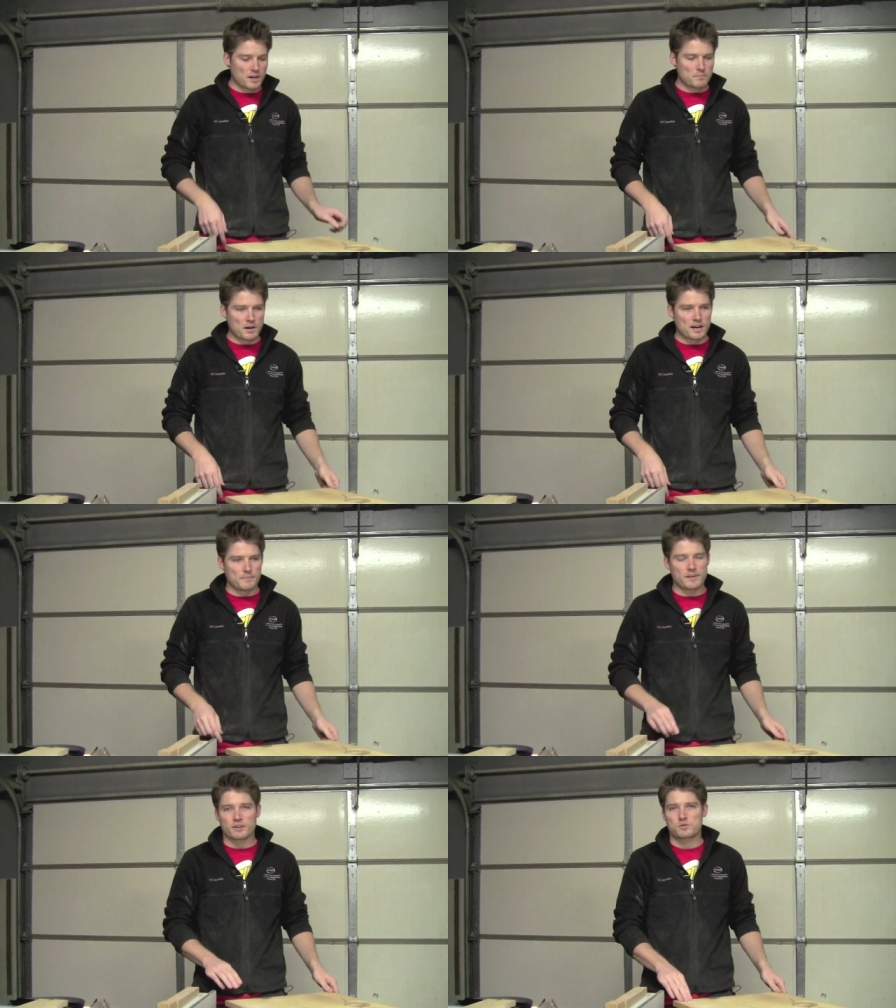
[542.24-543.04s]
One on
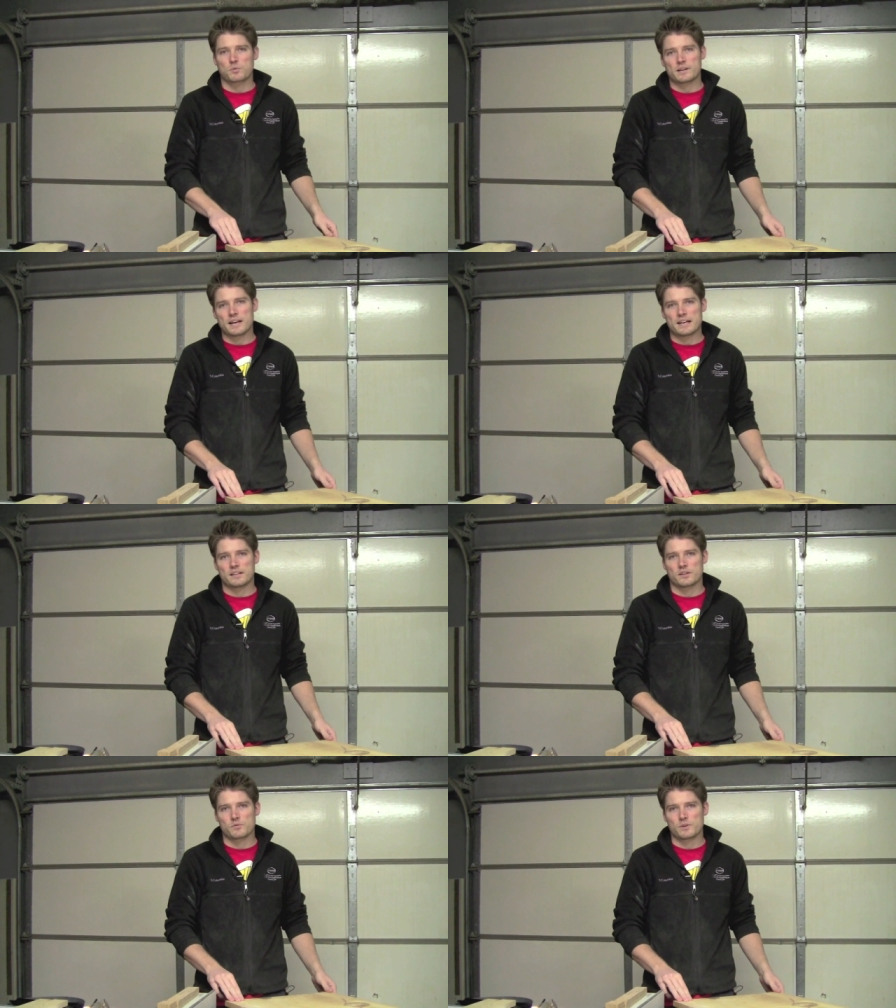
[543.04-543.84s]
bottom. They're
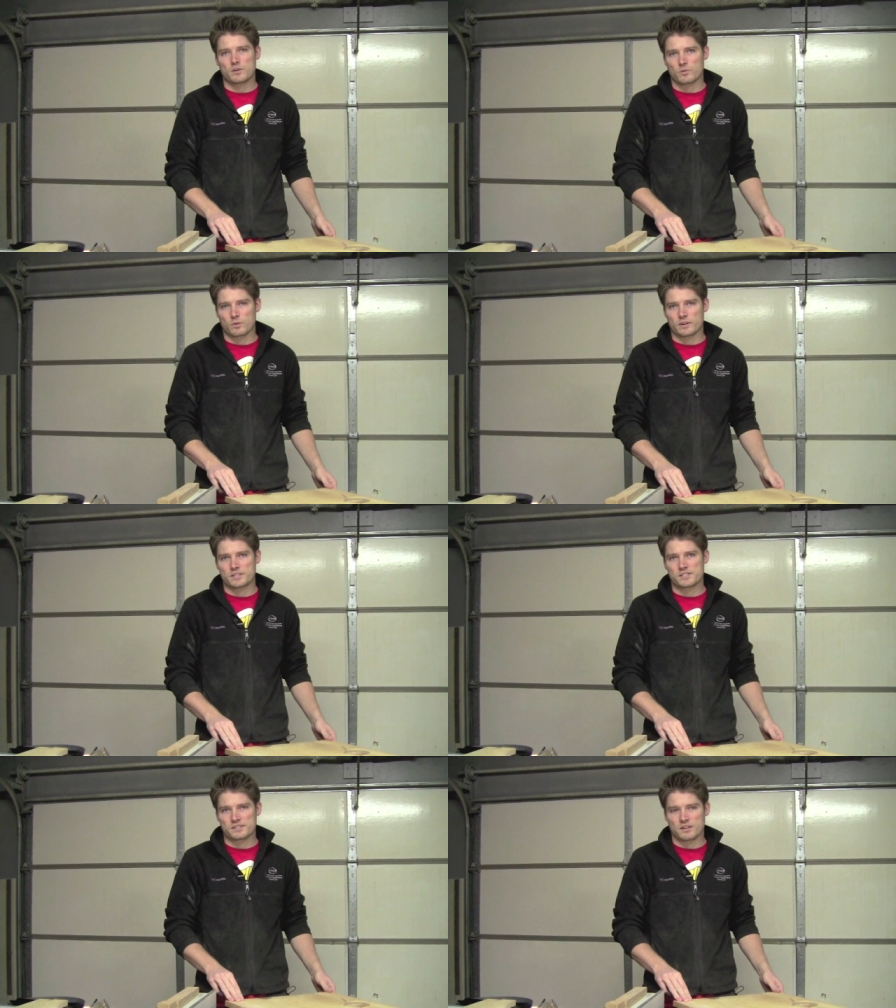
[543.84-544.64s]
28 and 3 quarter
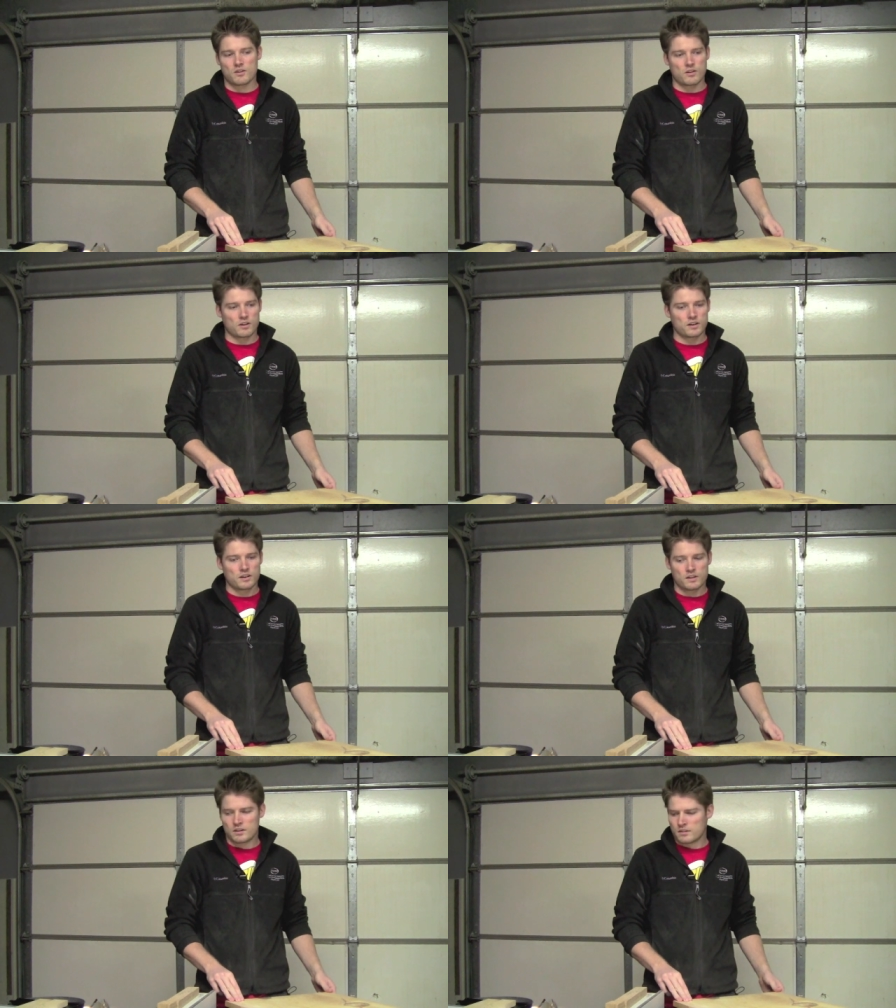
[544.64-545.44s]
inches long.
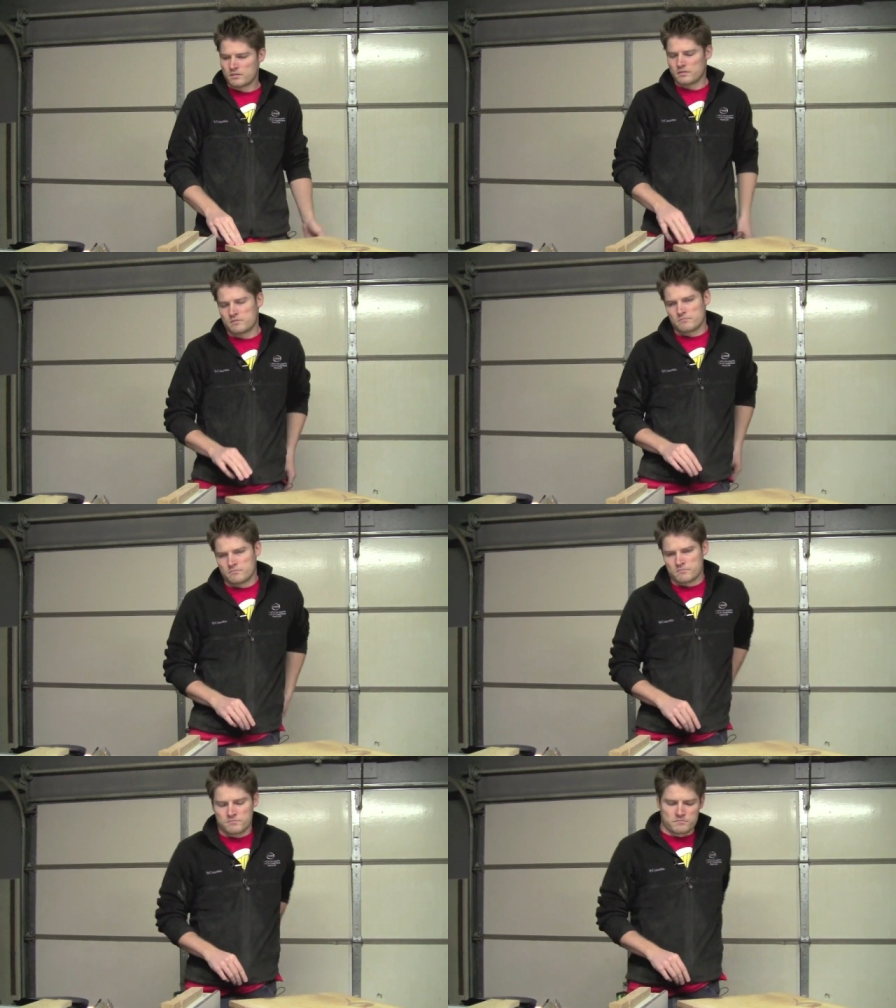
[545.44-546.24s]

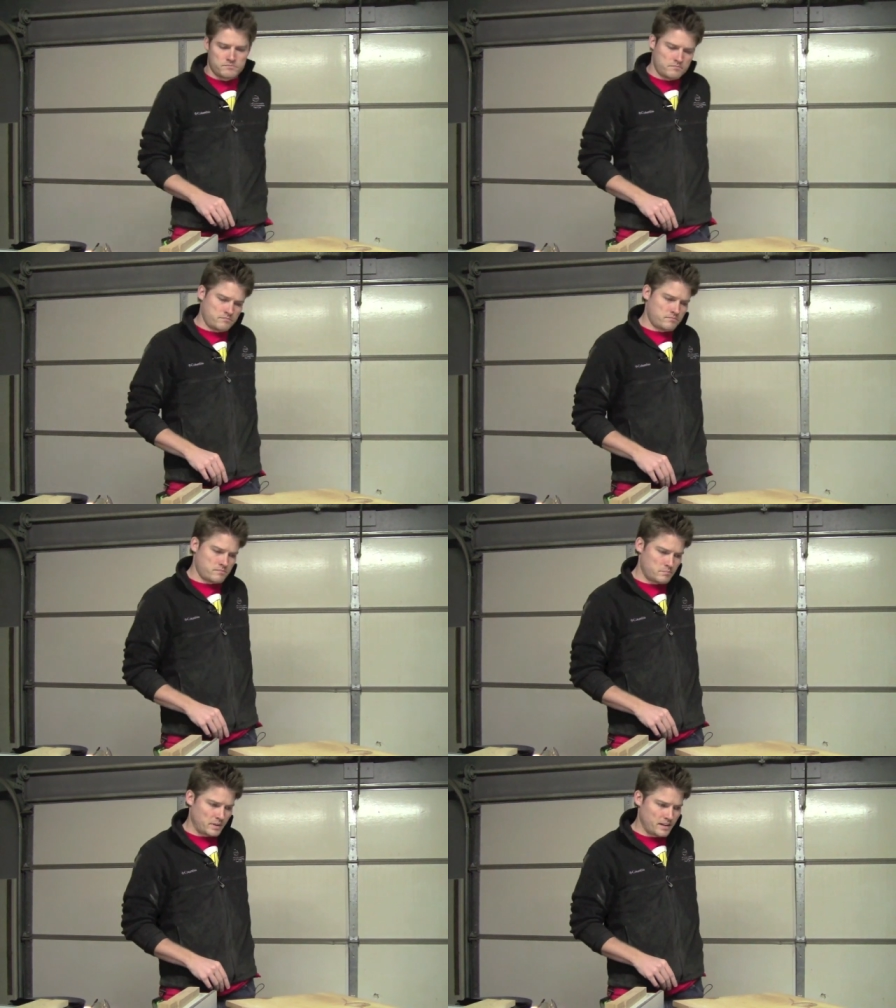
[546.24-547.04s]

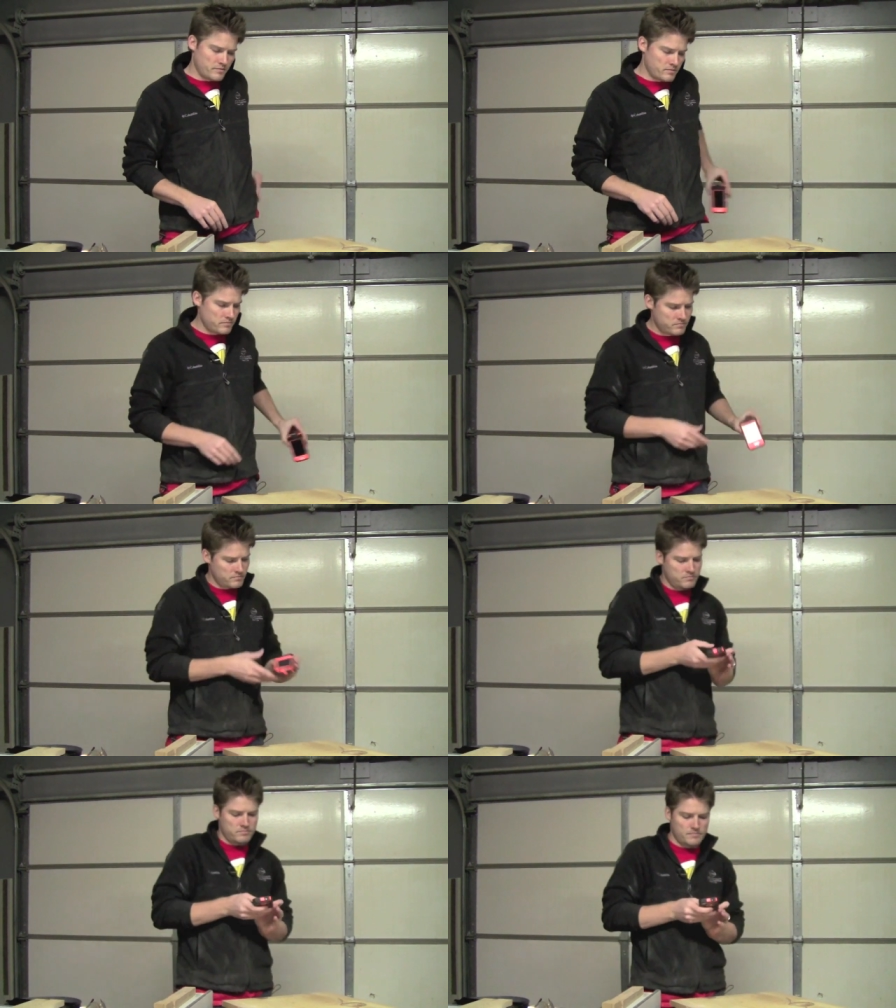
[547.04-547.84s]
I believe.
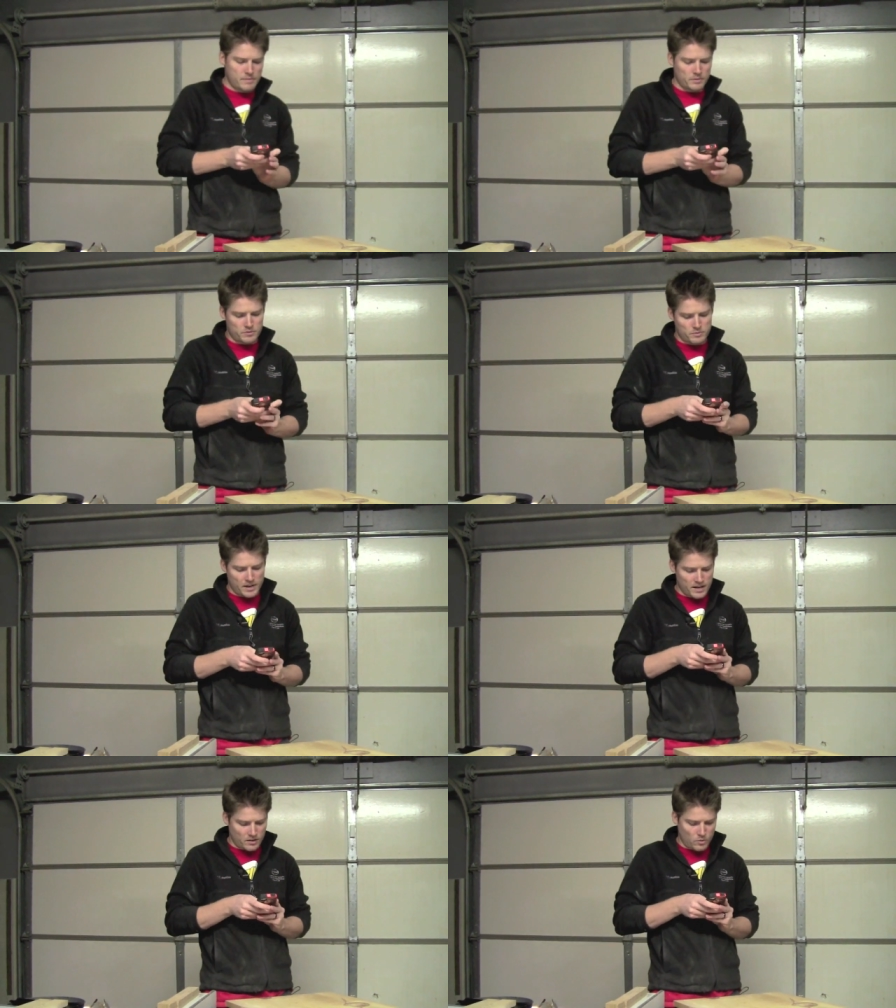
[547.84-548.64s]
Maybe they're
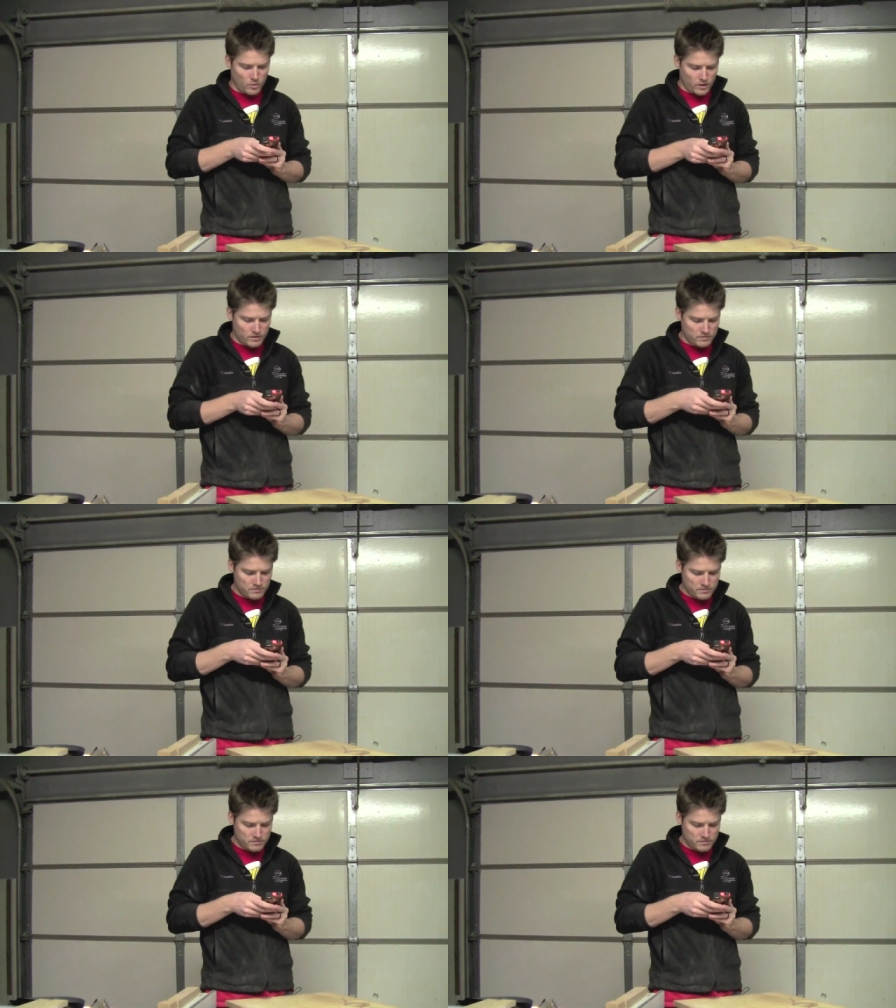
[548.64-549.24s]
28 and a quarter.